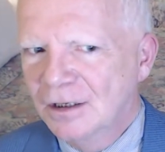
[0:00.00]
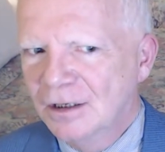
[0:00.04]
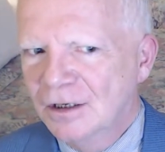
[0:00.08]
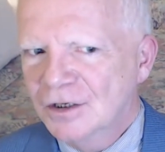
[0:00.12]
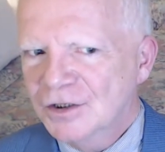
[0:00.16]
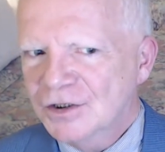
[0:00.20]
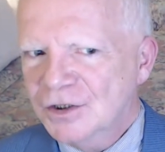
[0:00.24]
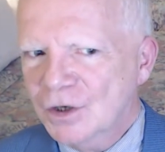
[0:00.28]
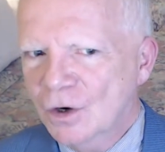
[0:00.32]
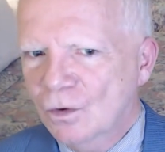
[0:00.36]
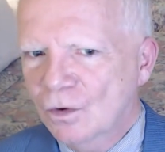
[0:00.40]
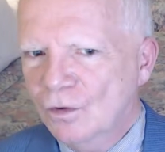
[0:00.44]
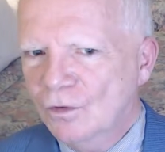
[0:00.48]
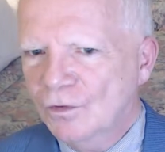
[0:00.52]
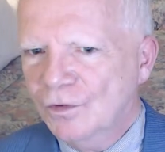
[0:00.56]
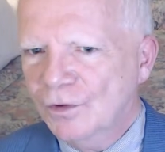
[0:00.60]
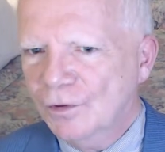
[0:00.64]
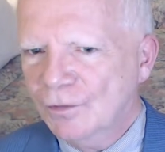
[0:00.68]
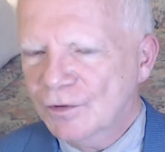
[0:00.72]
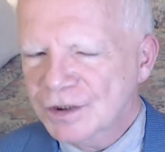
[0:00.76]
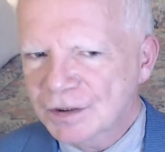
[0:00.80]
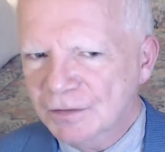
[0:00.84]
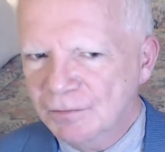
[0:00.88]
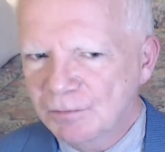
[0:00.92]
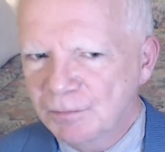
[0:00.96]
So
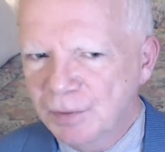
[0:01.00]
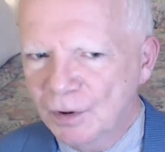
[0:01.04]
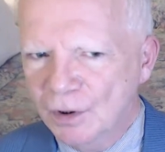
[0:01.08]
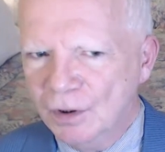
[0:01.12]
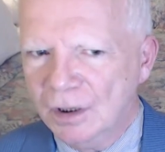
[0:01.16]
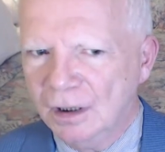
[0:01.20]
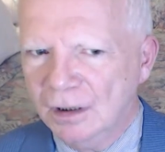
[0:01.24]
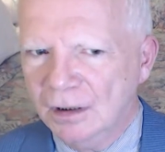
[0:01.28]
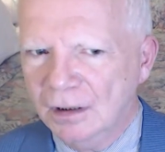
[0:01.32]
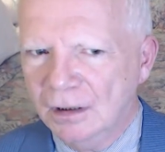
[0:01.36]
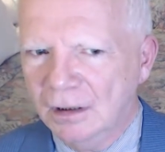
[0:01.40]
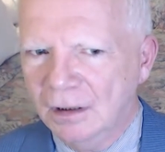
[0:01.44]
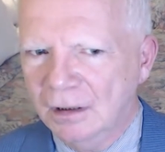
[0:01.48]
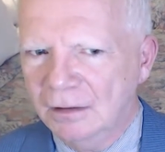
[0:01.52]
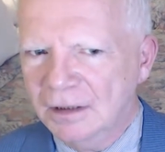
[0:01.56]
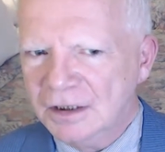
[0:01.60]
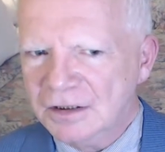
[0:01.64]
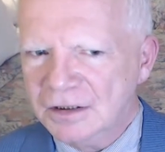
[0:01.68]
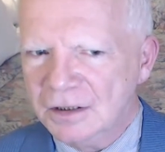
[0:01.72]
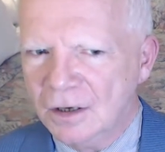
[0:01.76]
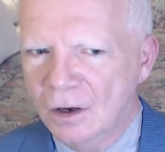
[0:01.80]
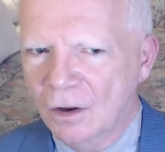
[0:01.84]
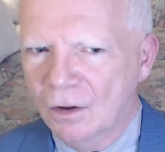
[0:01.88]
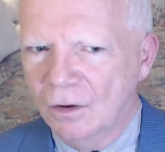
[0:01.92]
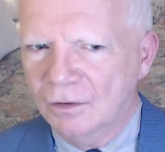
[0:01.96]
there's a book
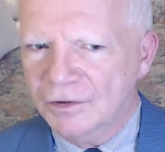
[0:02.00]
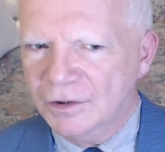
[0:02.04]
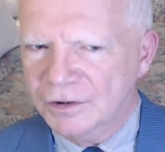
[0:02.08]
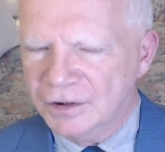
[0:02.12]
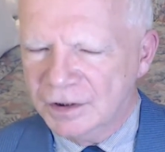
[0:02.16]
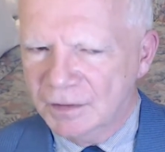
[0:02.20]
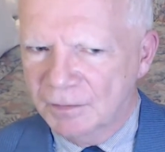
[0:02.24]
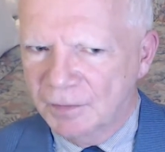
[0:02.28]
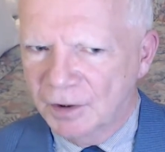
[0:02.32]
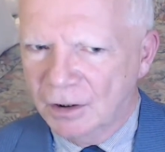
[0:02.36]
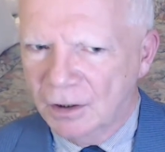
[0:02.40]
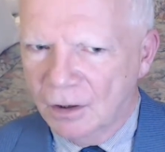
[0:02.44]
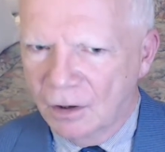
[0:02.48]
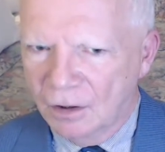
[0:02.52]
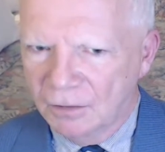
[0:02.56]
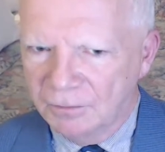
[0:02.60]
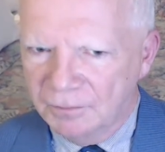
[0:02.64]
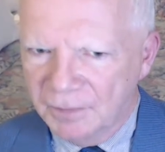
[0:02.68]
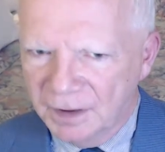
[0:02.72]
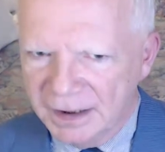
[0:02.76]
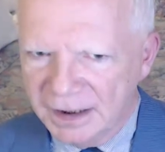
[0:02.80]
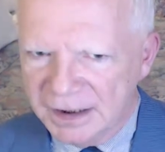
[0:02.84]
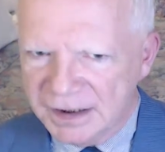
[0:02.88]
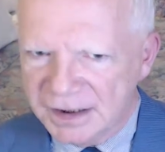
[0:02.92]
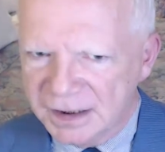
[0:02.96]
called
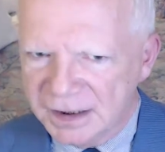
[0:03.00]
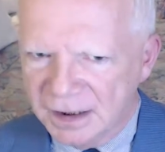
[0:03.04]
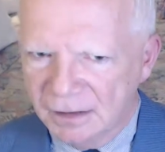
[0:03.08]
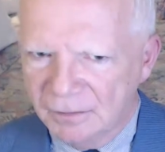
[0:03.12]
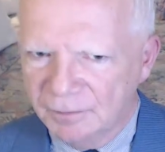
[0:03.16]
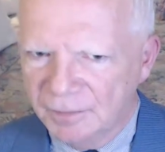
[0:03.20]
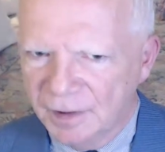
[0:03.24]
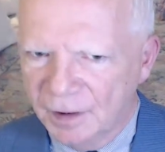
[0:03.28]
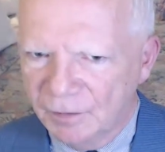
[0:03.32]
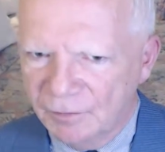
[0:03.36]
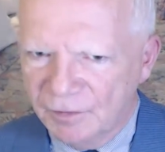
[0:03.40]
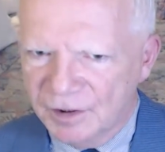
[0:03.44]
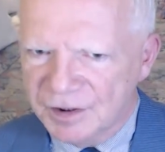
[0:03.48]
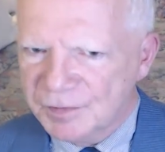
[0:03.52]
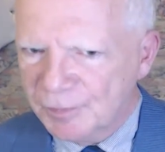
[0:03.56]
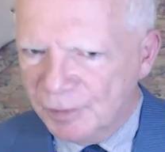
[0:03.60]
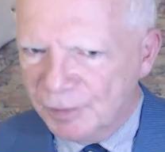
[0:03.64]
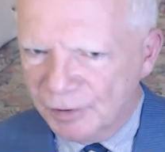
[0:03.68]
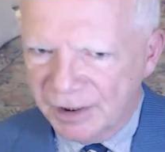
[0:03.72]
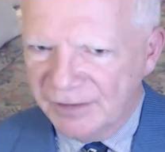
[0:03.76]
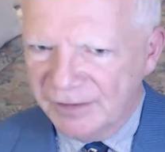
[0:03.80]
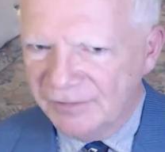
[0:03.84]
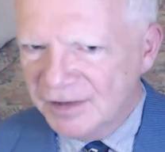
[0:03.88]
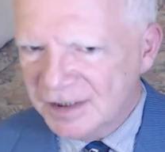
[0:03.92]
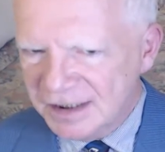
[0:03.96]
Melissa, but was
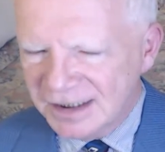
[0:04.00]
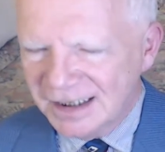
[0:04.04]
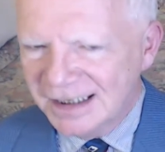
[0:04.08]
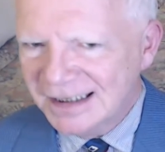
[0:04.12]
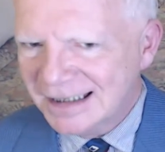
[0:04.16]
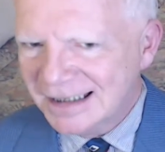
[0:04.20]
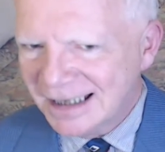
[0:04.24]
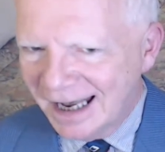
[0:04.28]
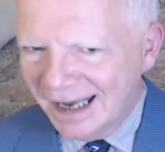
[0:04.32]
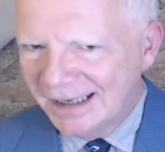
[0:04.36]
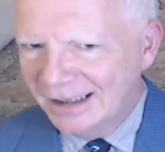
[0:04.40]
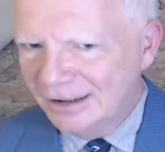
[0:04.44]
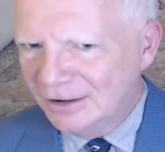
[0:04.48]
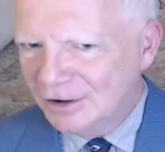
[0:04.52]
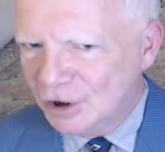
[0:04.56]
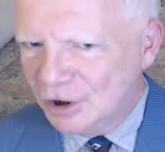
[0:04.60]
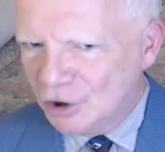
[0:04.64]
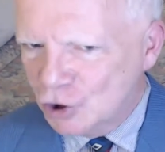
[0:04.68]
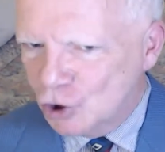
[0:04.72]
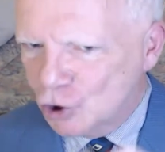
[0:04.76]
previously titled